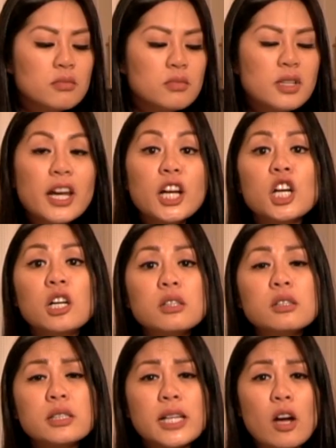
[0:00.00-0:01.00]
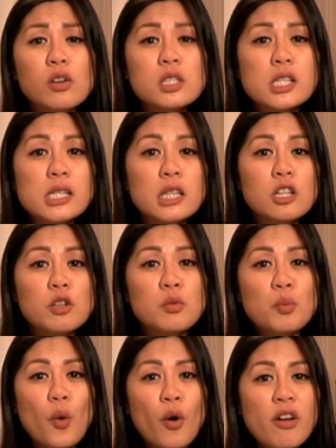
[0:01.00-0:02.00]
let it cook down just a little
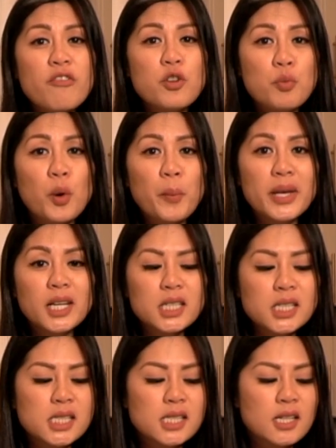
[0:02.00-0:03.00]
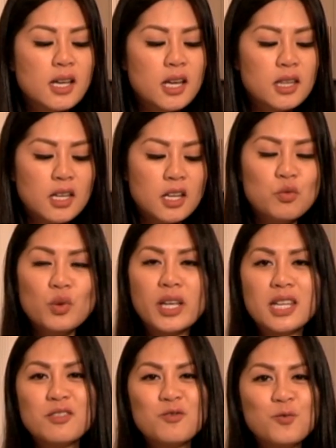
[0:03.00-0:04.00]
more, a few more minutes, and then we can